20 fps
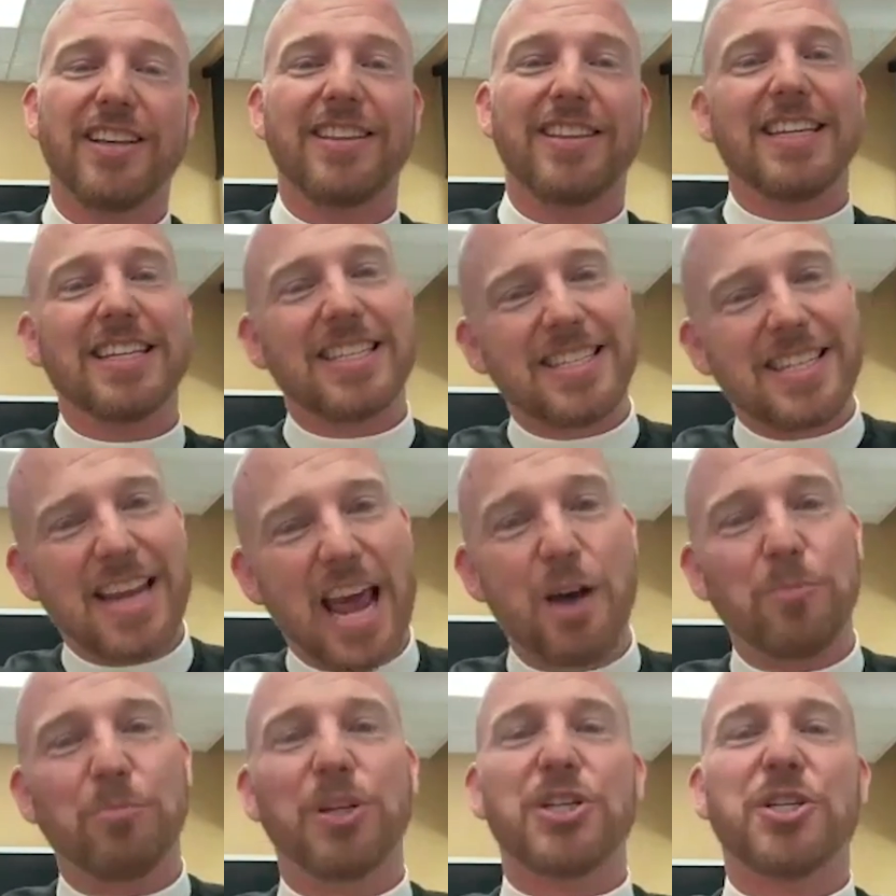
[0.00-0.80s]
the
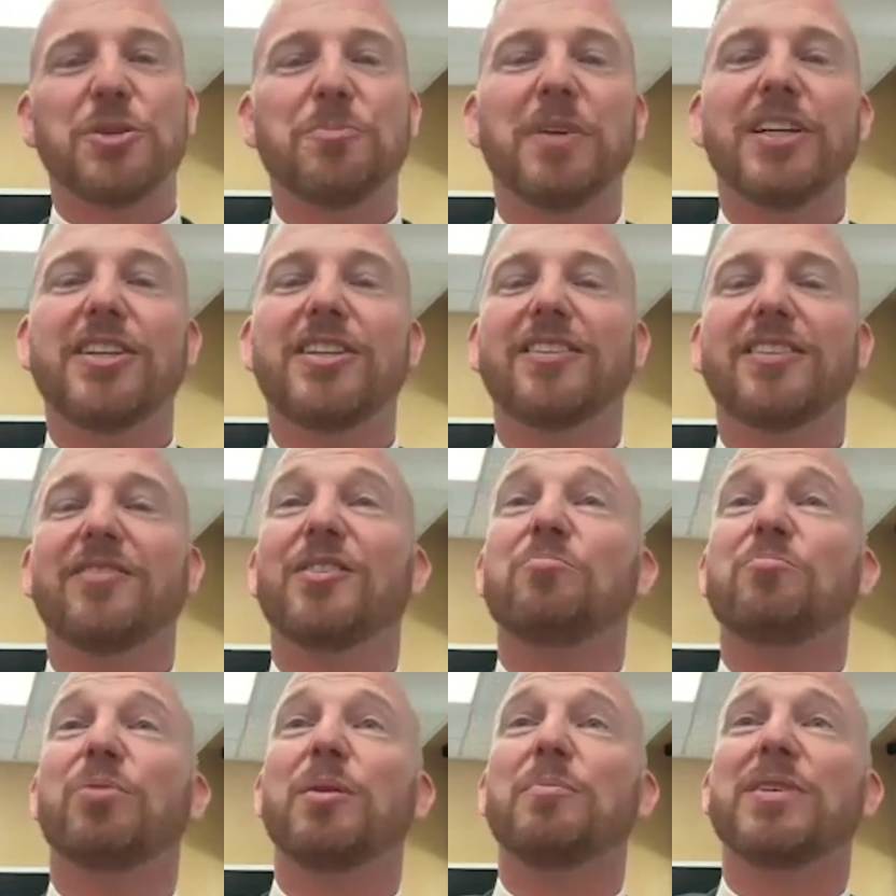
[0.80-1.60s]
establishment of
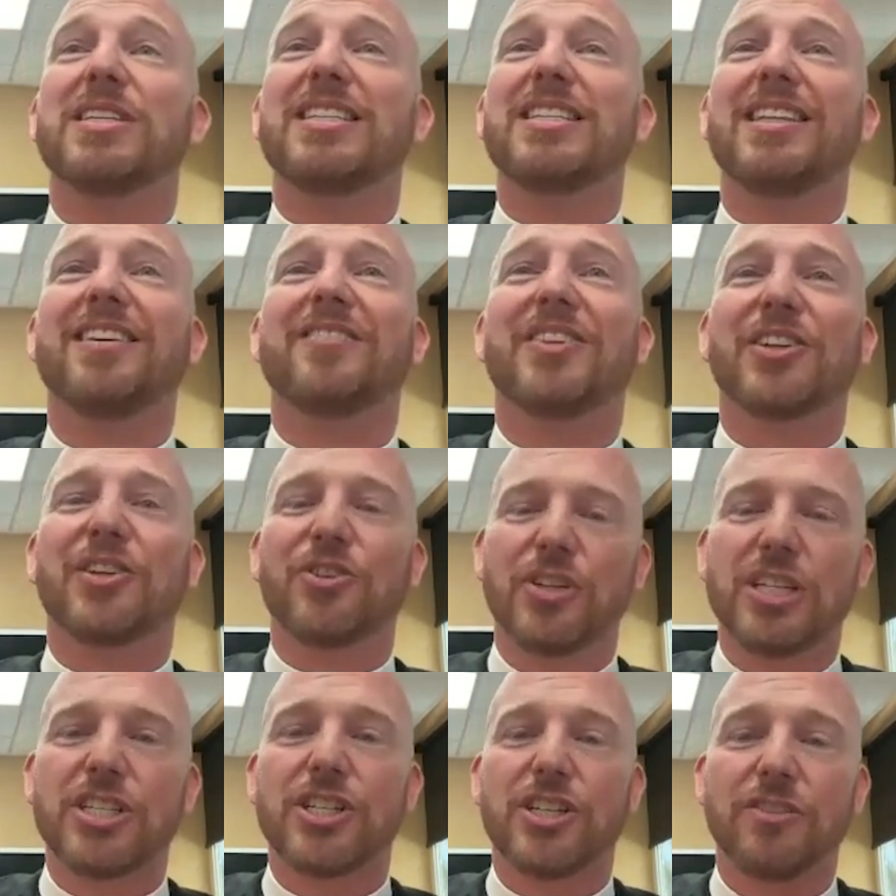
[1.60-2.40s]
the primacy of the
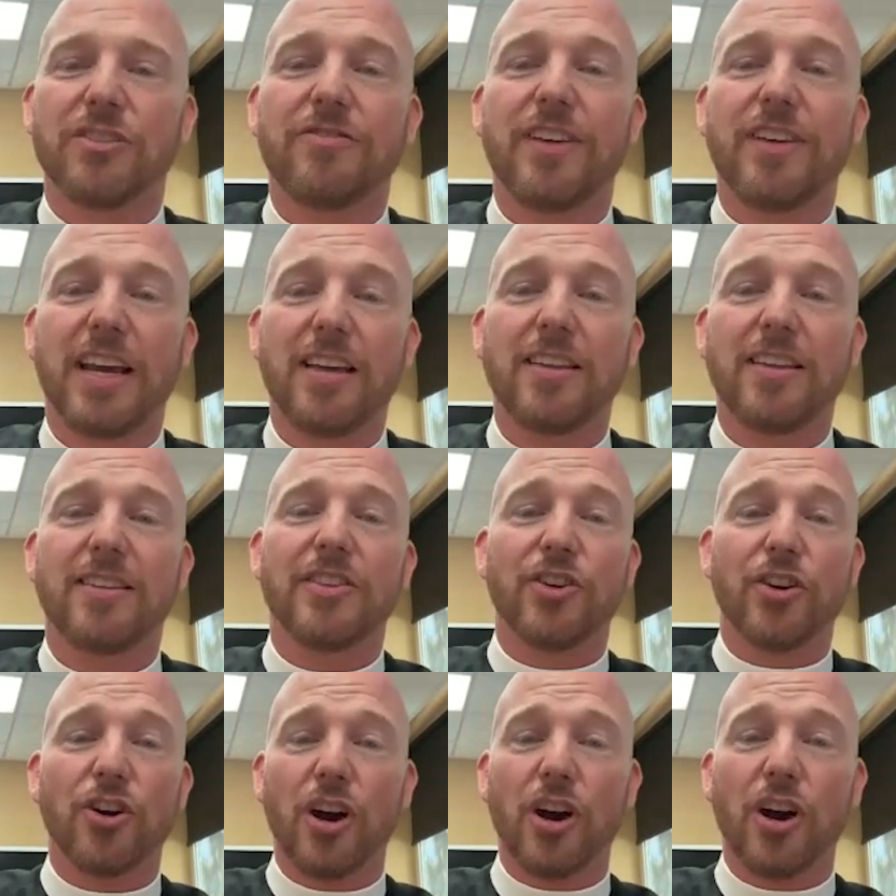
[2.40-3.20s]
Christian faith
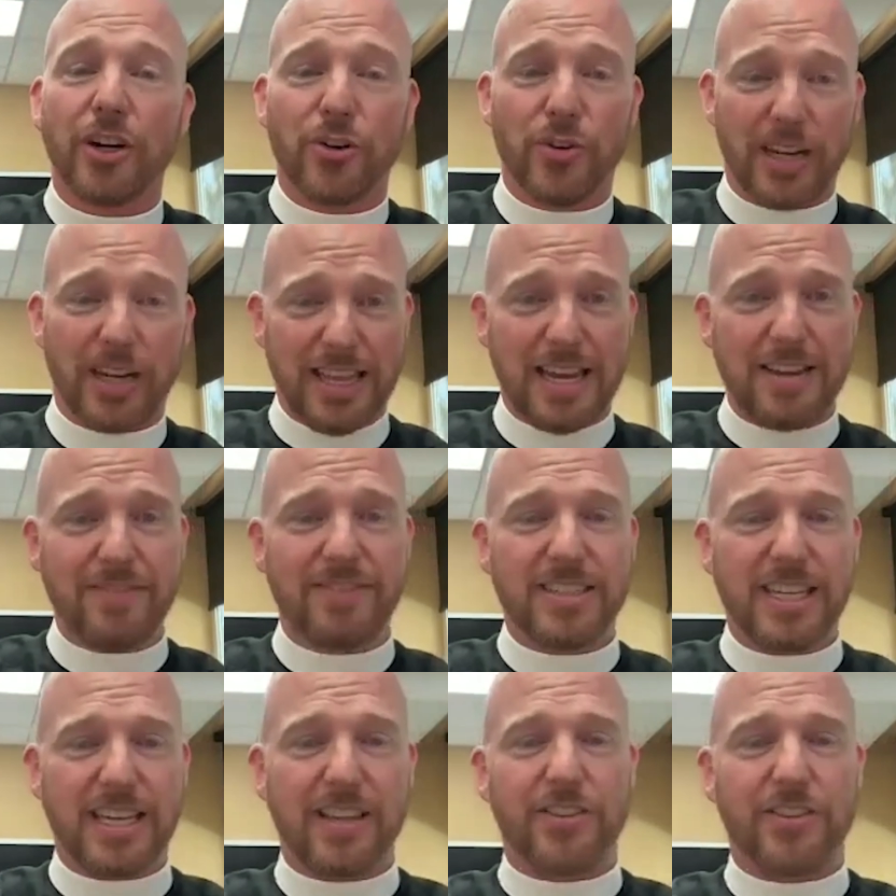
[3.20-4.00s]
and their ongoing
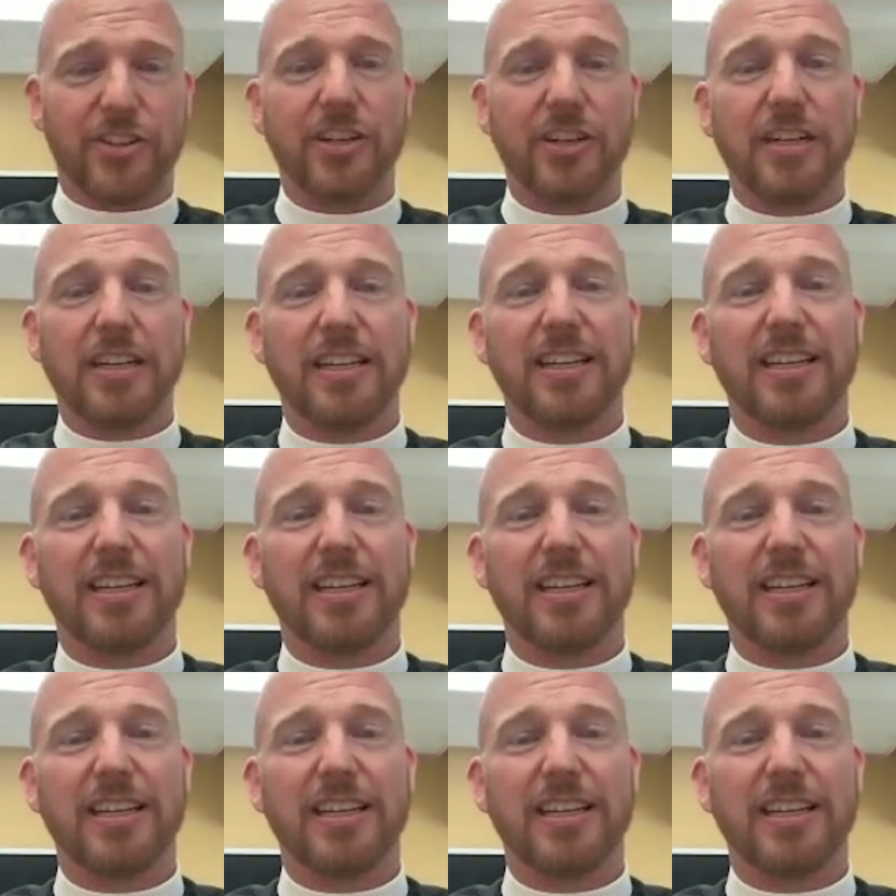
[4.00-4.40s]
life together.